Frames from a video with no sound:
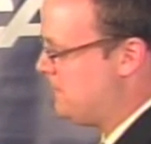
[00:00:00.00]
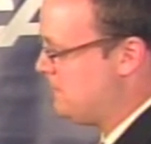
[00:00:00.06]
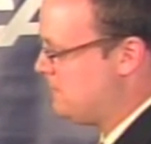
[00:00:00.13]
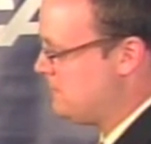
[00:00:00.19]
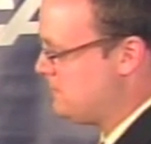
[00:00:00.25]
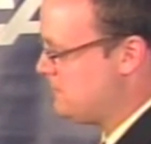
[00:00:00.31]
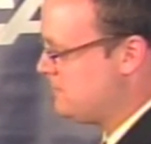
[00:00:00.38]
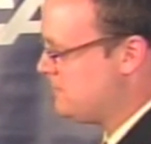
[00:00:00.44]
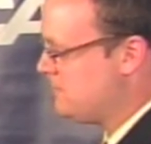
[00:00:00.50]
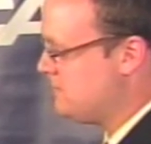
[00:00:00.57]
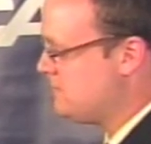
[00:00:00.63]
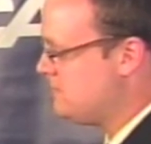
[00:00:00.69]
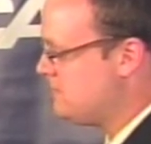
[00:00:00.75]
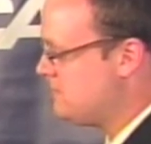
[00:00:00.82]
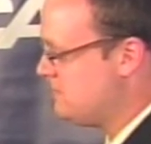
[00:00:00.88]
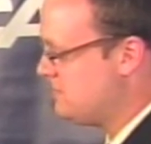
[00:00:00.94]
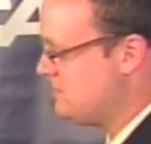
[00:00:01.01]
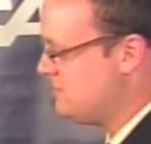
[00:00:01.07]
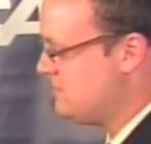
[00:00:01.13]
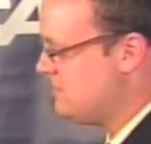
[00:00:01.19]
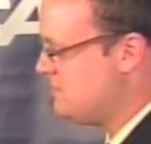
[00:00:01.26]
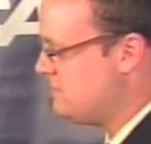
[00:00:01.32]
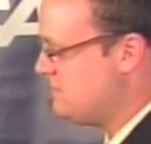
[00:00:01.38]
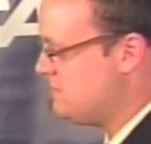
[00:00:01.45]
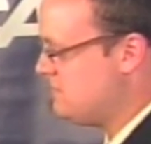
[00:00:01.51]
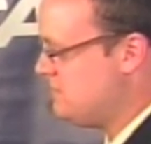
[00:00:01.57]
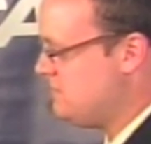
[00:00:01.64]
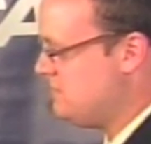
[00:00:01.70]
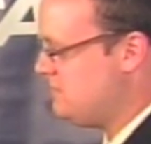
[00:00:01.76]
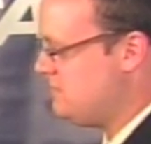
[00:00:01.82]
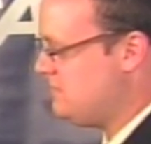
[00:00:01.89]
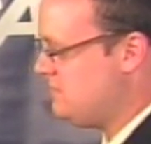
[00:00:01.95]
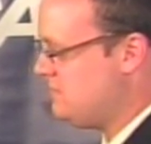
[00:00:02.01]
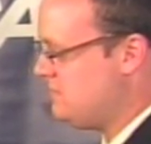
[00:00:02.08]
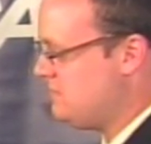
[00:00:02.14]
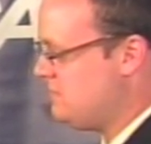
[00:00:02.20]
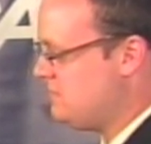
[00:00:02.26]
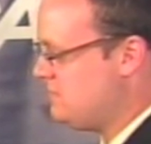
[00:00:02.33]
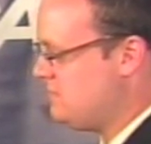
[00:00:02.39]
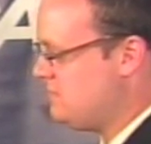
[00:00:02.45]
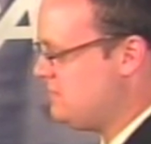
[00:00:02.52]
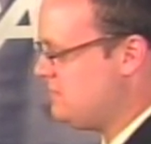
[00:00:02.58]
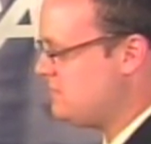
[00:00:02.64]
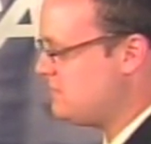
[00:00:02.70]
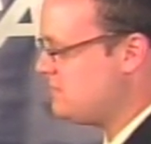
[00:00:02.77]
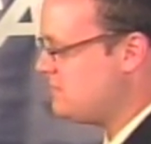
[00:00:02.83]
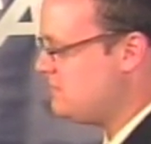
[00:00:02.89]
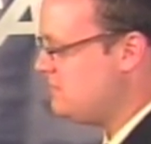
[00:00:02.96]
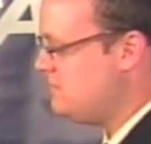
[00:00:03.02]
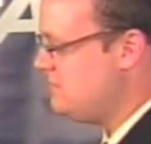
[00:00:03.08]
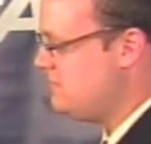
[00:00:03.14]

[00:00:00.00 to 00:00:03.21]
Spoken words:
(not speaking)